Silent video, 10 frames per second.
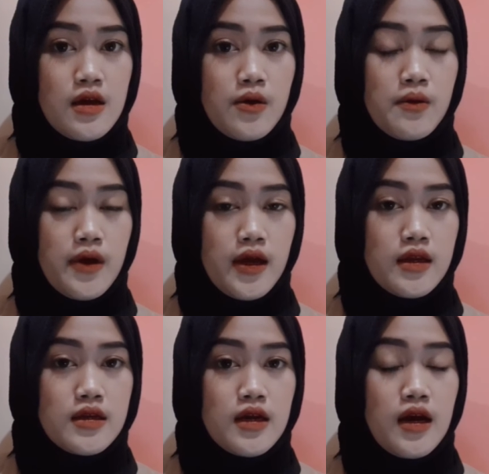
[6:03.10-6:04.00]

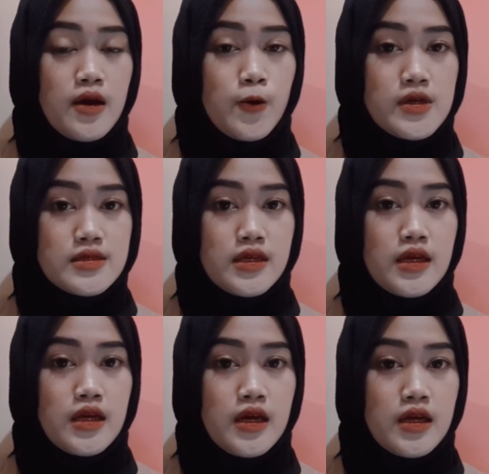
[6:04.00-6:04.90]
when I was
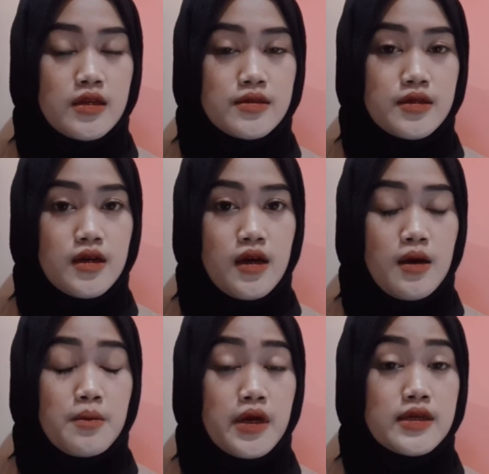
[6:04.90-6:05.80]
in
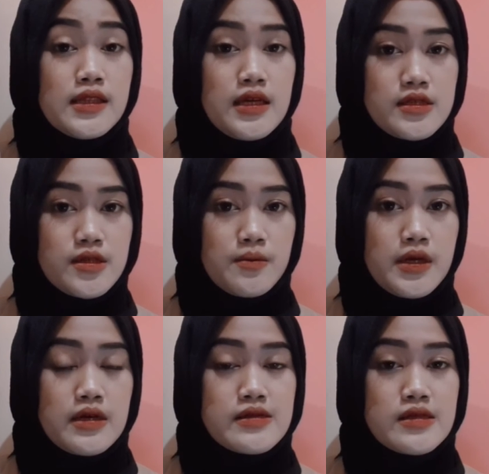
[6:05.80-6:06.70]
my college,
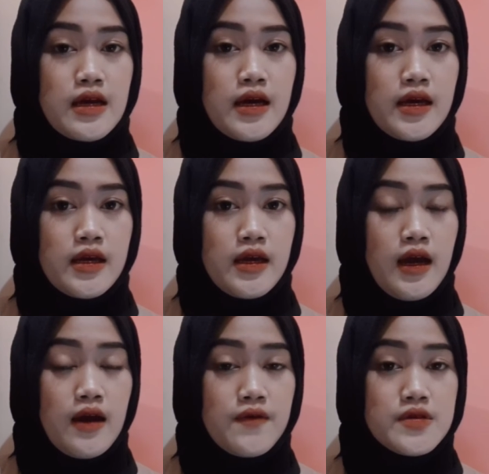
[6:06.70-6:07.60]
because I
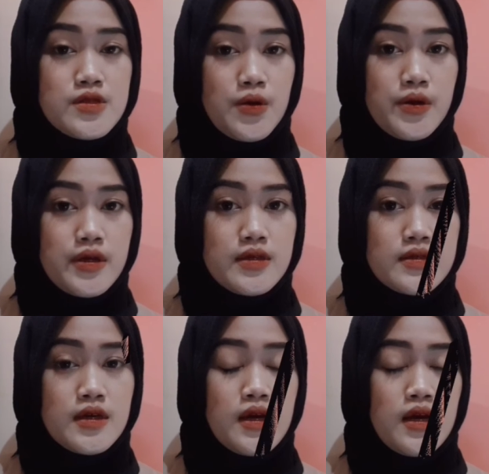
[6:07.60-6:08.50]
have joined
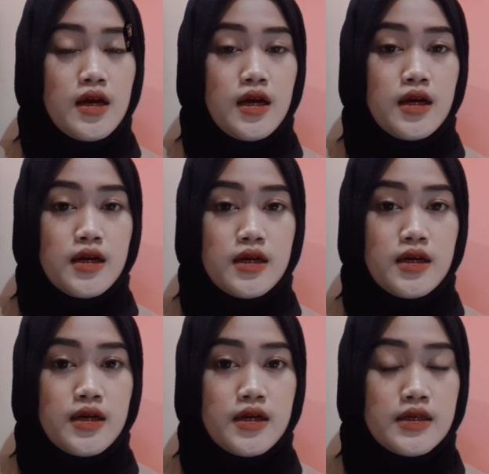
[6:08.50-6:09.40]

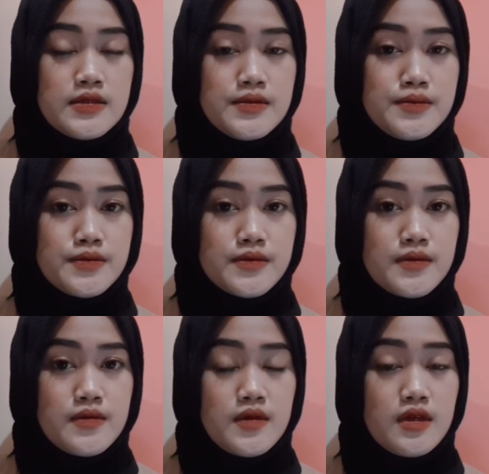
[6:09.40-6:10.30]
the
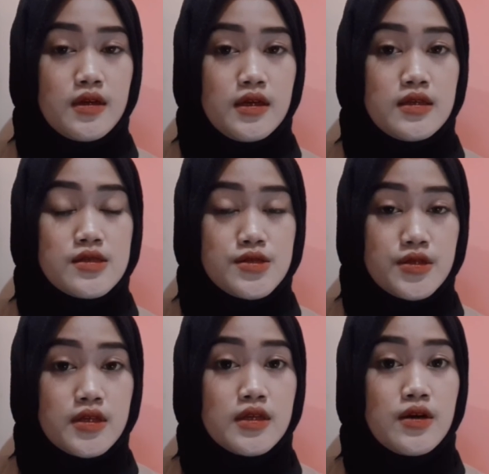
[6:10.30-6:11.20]

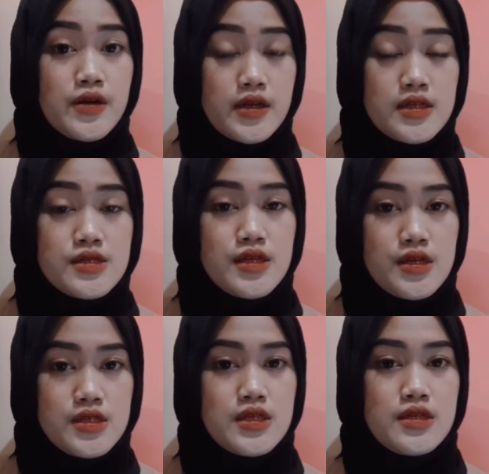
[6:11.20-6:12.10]
student
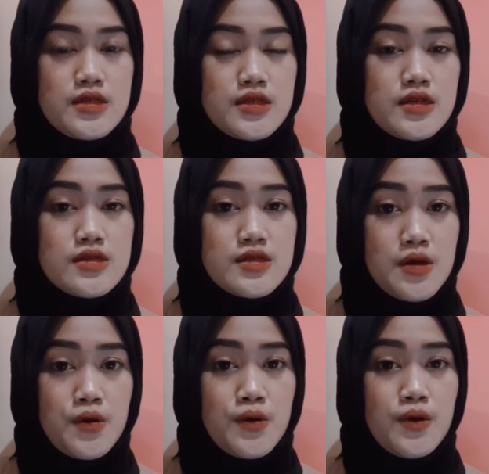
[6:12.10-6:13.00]
organization.
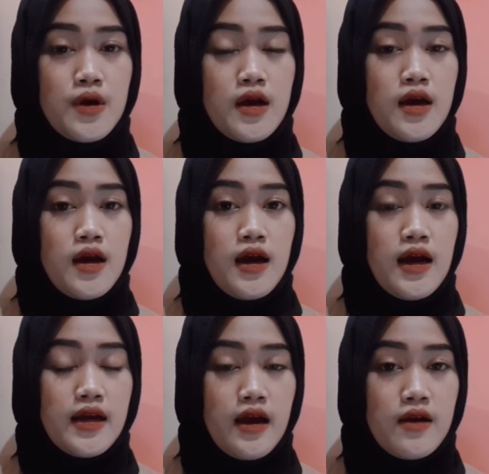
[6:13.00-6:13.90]
So I
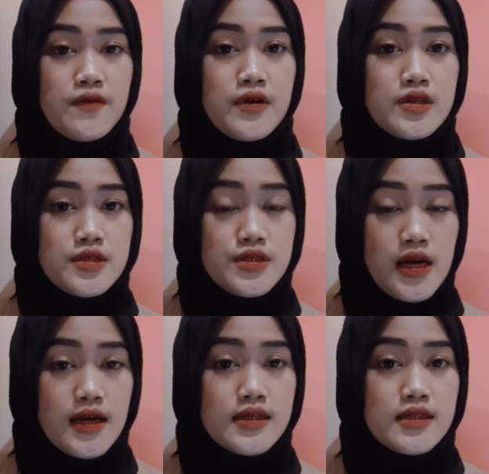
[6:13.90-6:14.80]
have
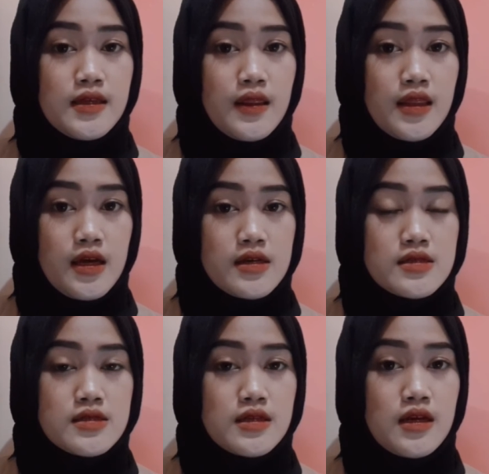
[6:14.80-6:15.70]
done
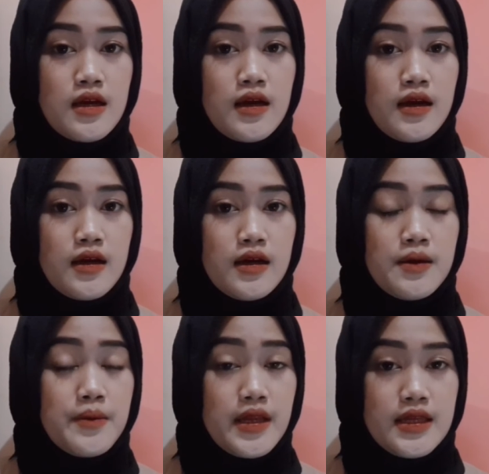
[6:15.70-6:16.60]
this
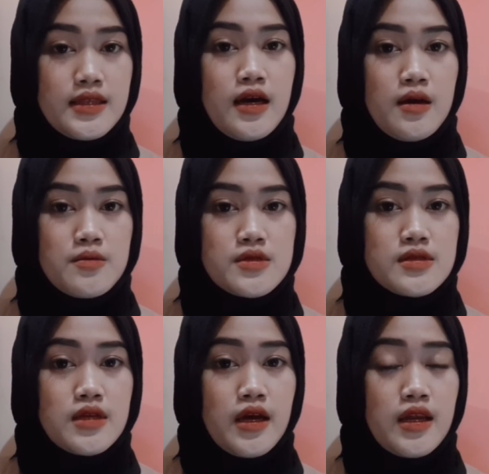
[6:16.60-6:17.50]
many times,
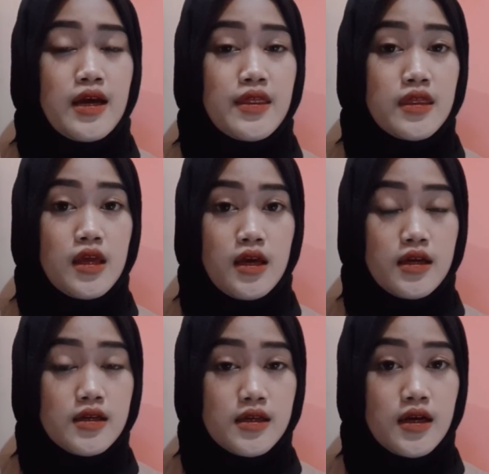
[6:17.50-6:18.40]
and I
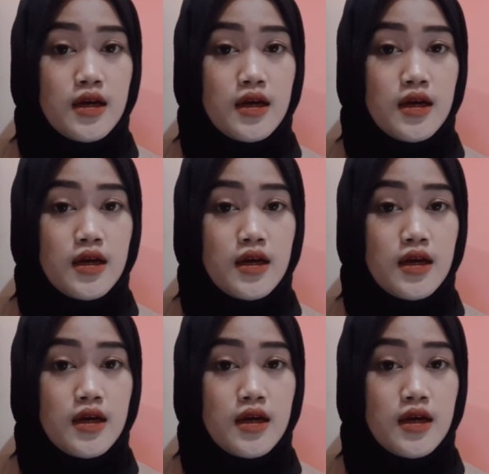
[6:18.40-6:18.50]
think